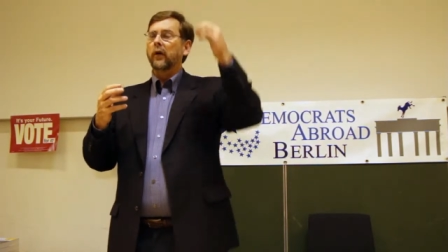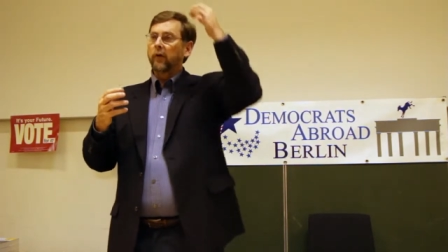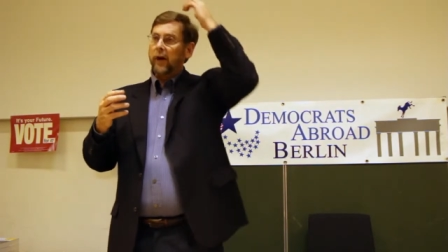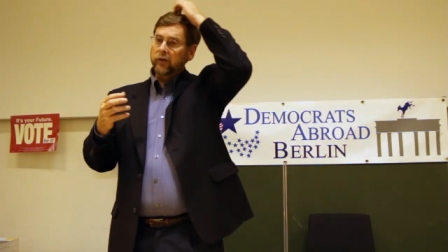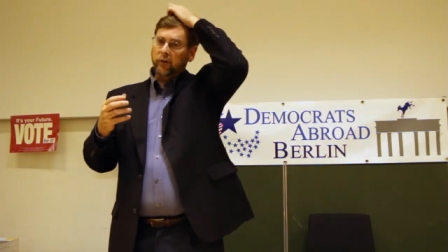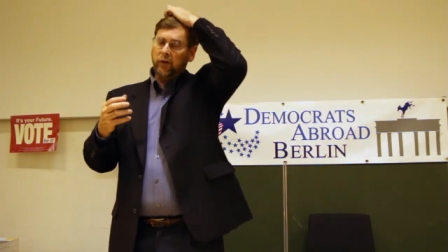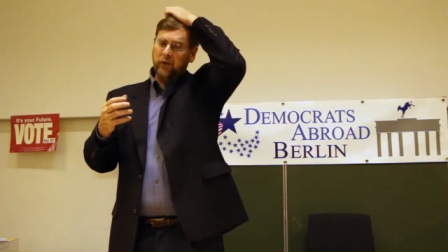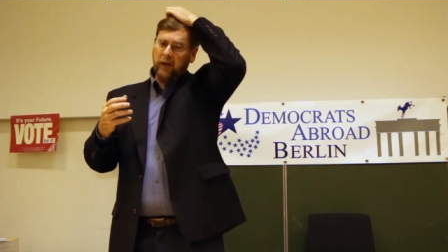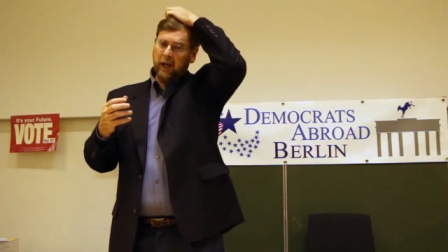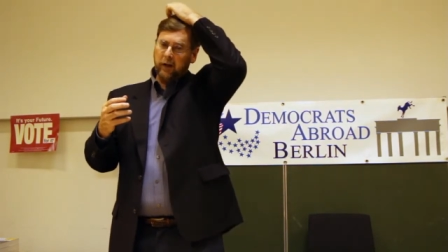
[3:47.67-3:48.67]
rather
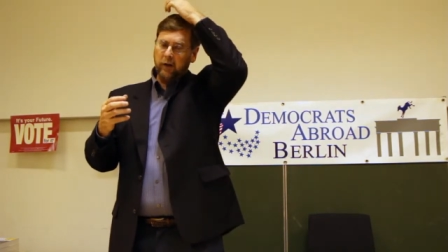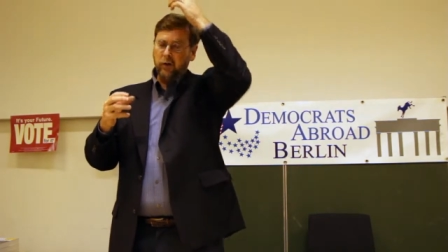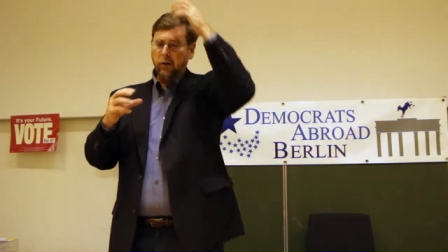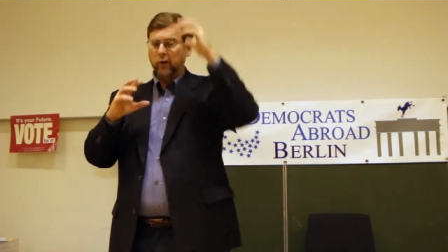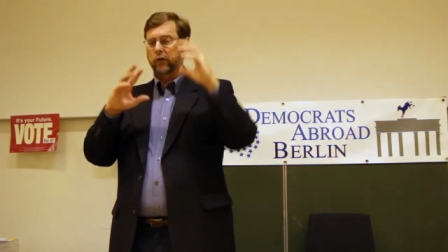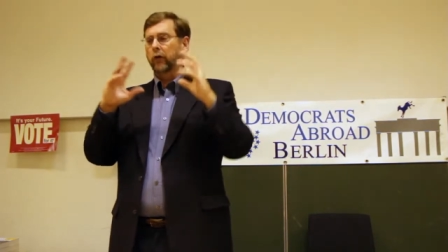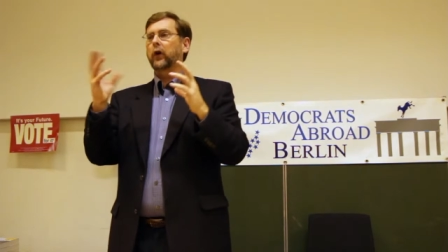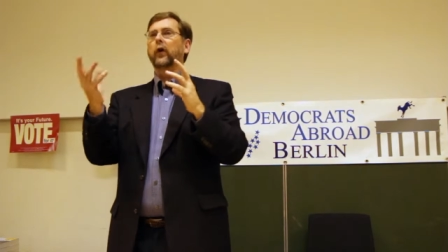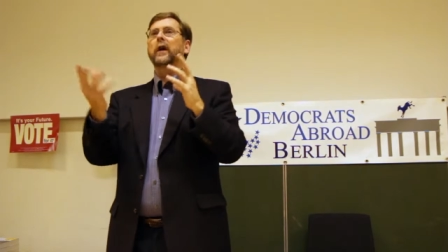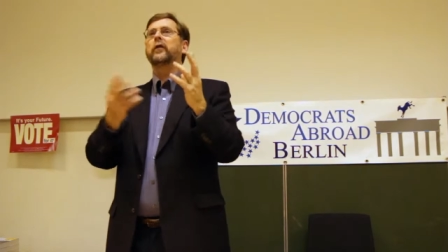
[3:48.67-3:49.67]
sophisticated
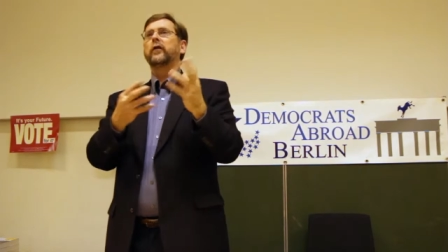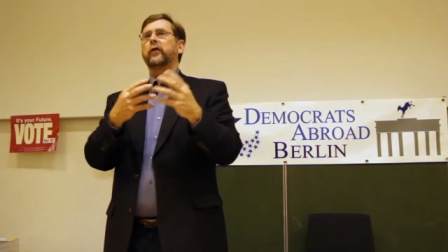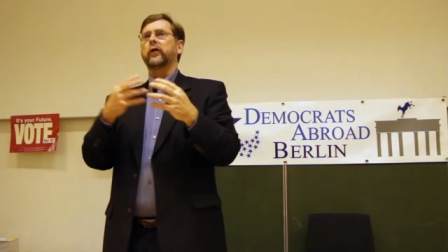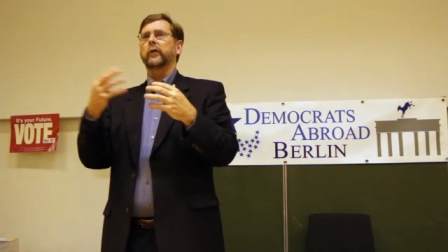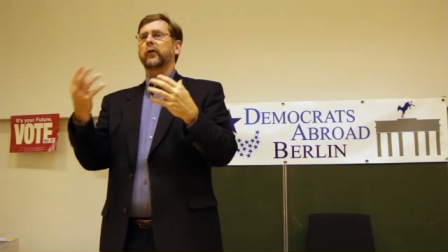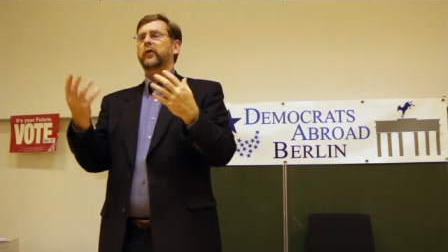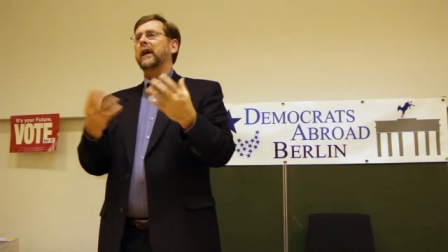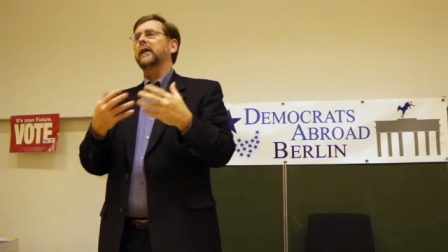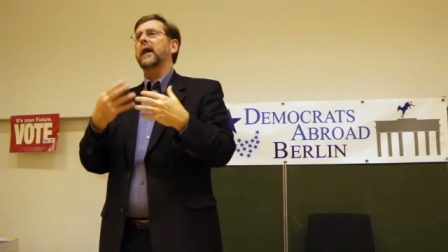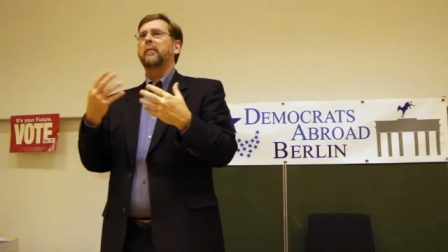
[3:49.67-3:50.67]
circulation system for
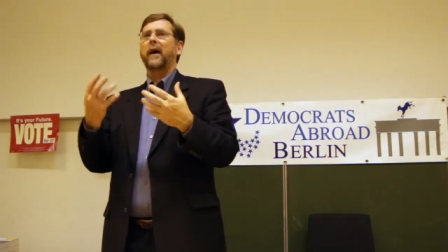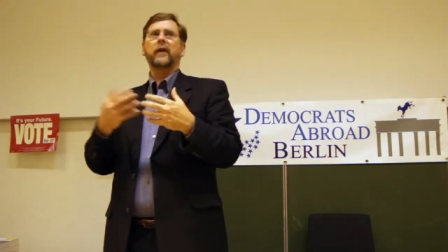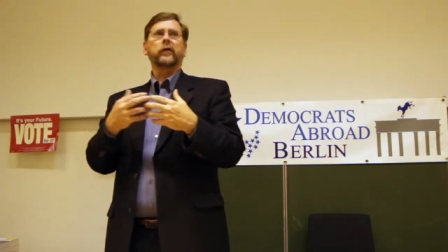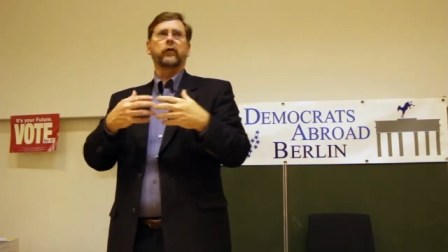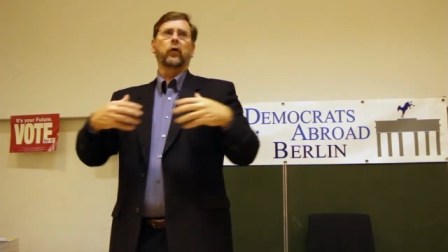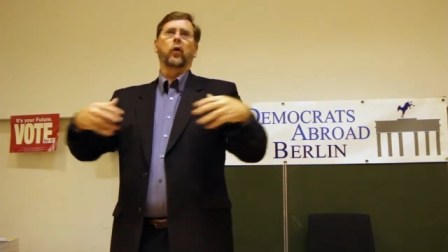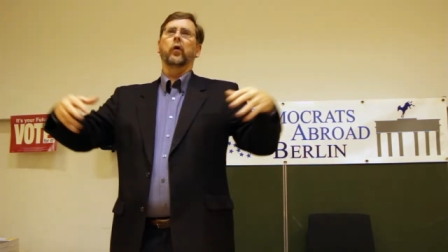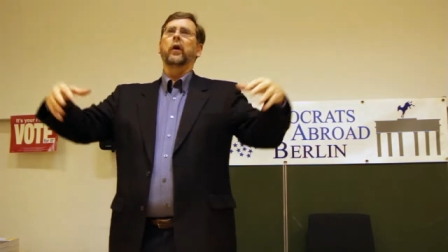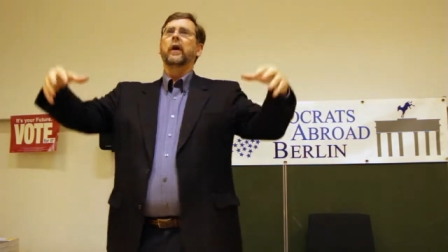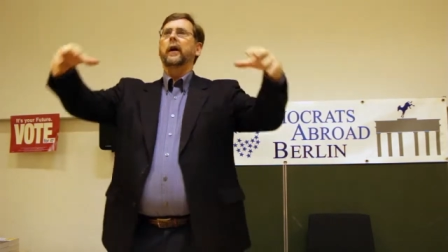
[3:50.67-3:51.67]
taking that passive
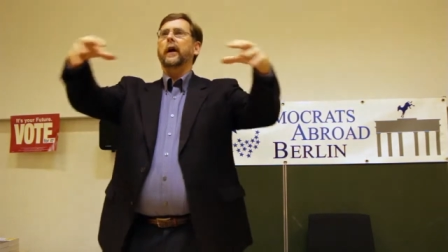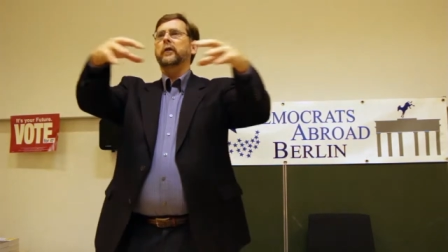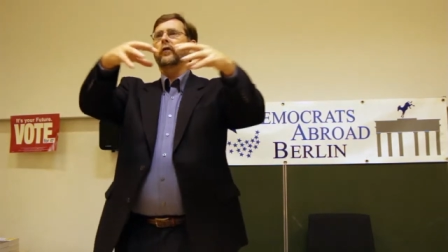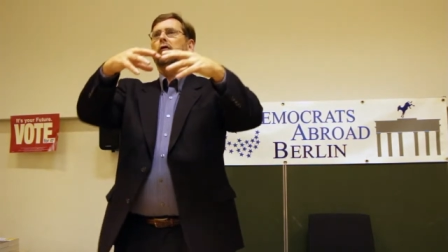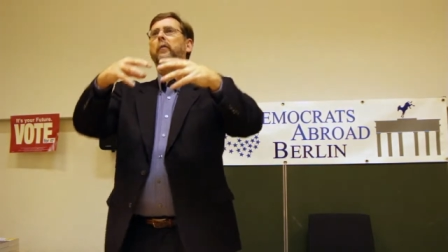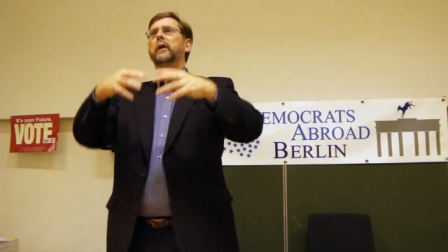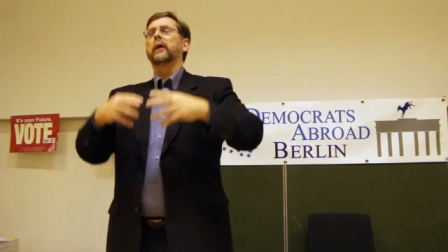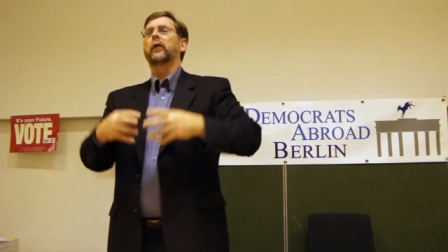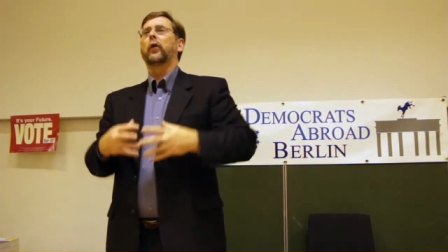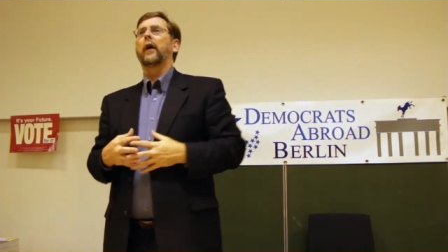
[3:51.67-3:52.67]
solar and distributing
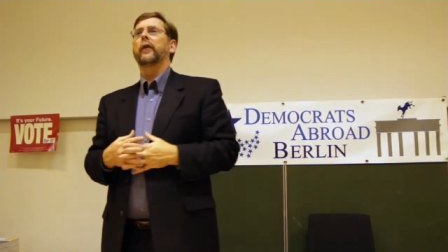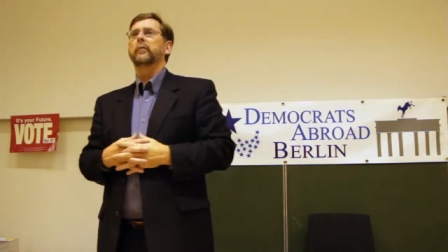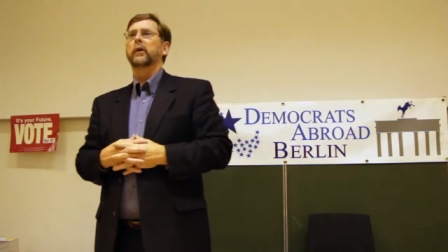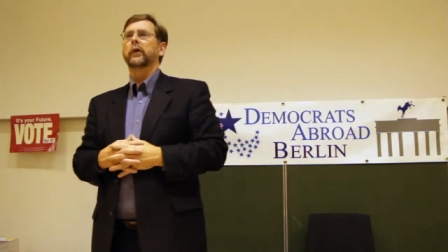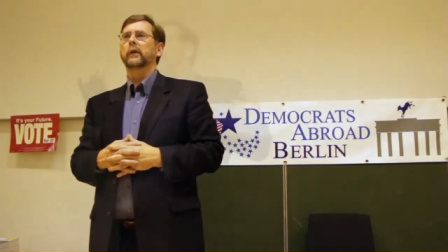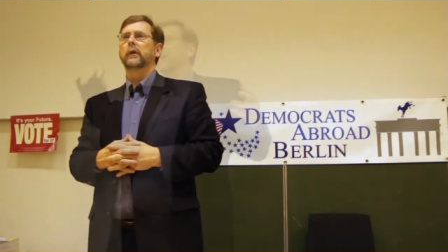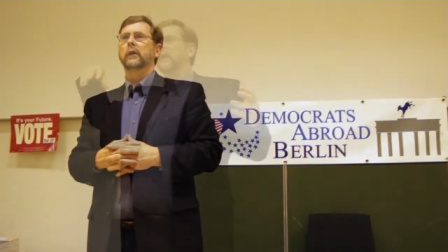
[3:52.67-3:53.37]
it throughout the building.